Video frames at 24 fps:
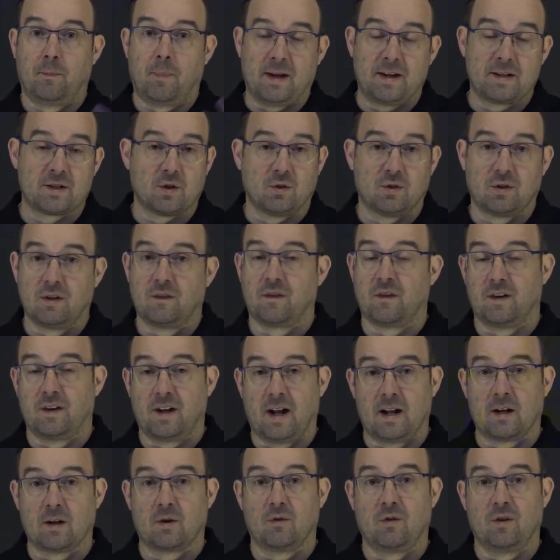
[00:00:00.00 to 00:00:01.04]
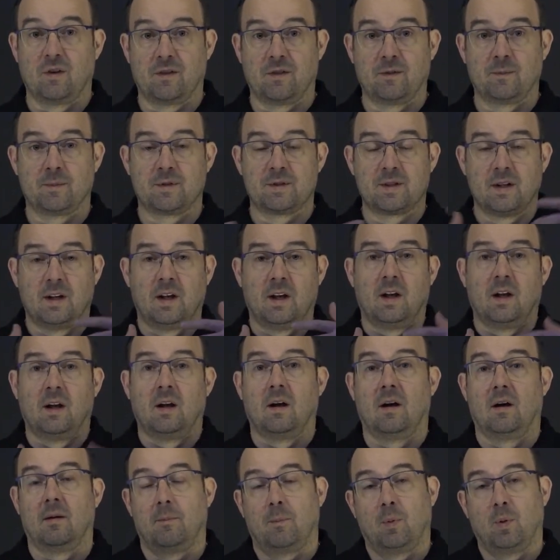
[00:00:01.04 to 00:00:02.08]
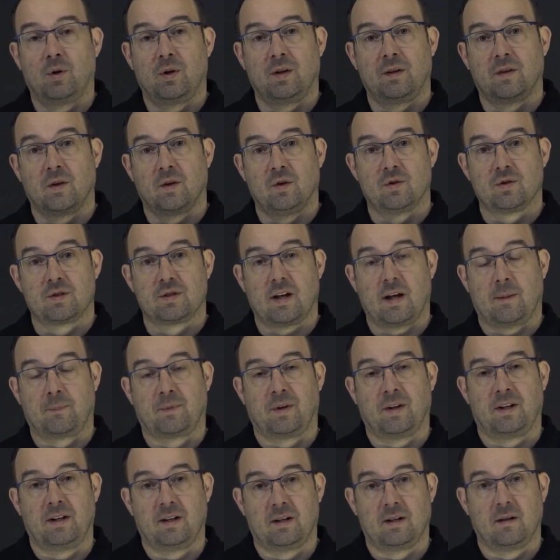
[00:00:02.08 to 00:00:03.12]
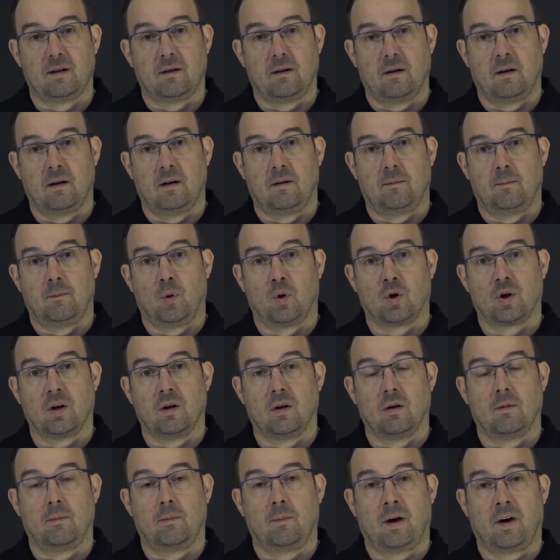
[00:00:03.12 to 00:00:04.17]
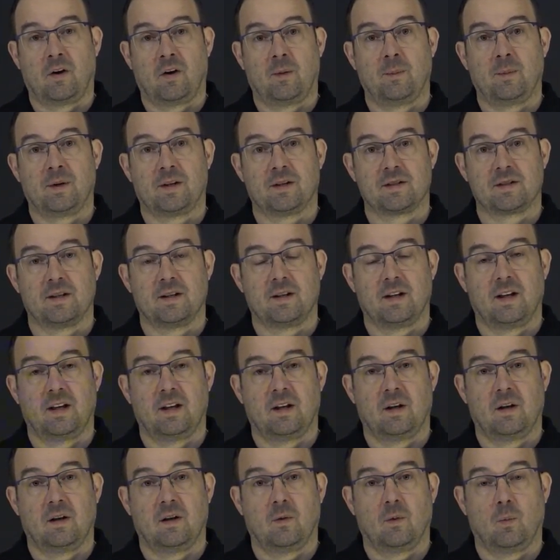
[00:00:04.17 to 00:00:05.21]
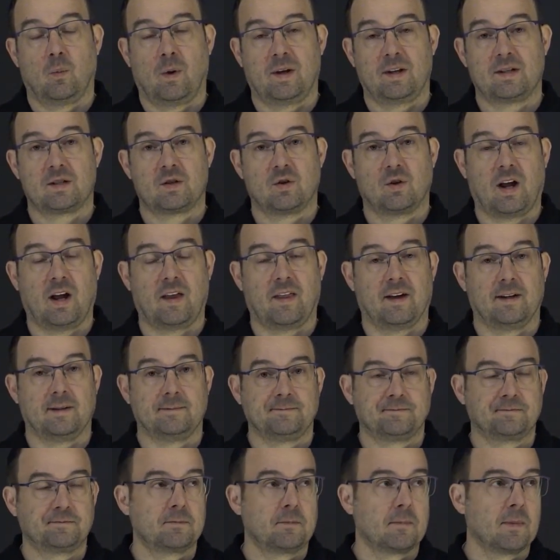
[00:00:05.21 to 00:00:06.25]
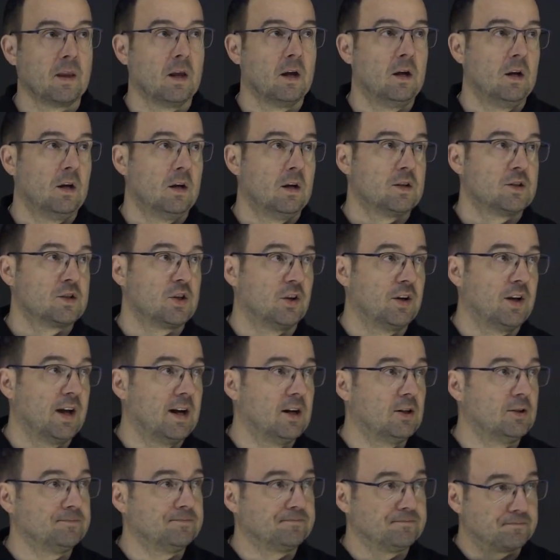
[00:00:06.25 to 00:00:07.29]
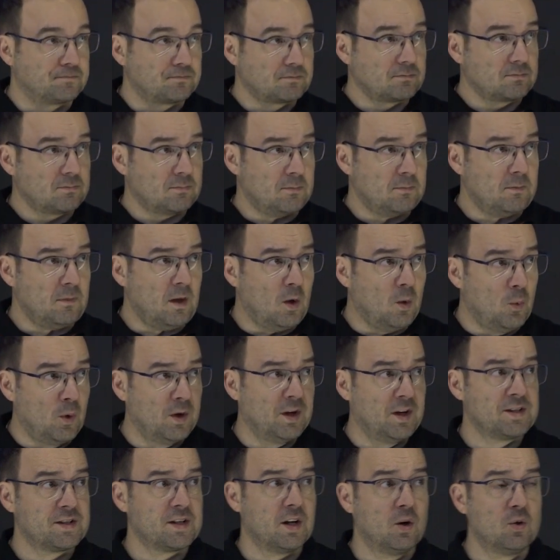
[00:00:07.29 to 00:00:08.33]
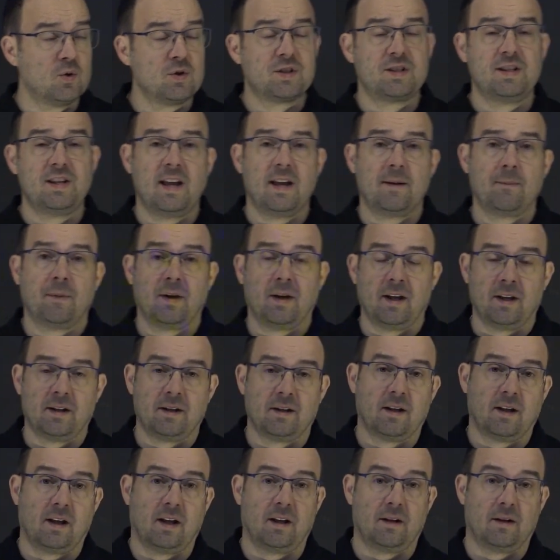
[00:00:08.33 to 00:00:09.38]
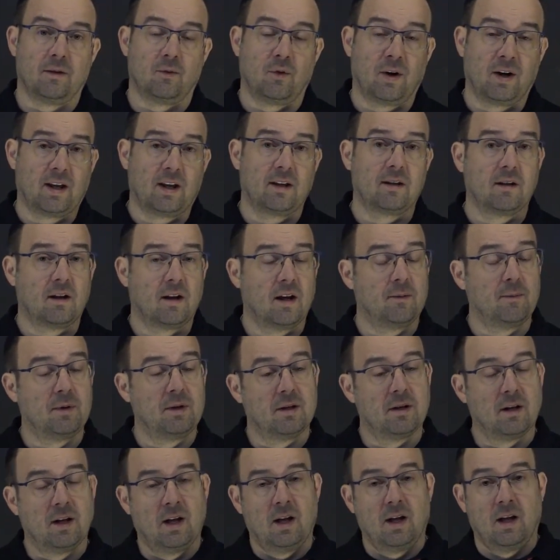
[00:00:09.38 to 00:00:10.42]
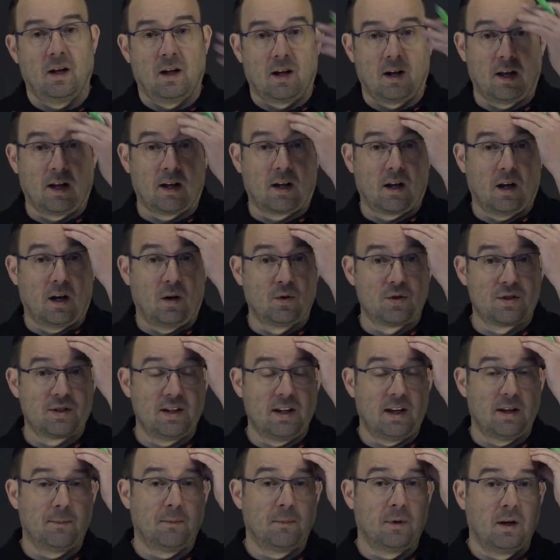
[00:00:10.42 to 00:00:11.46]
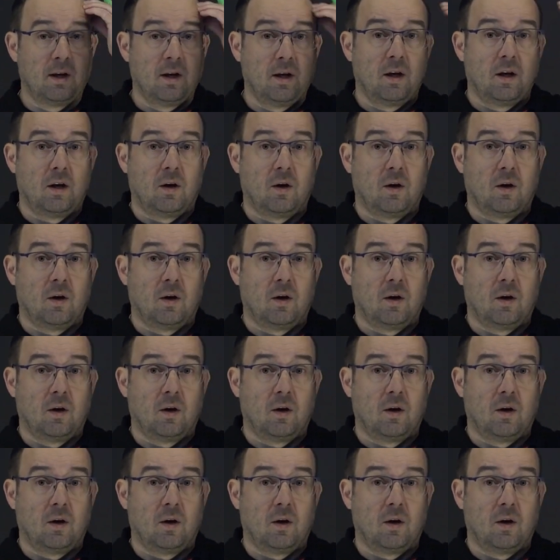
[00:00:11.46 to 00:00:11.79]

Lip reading: based on different algorithms, putting those updated model parameters and weights together. So now, where does OCM and RHACM come in? Like OCM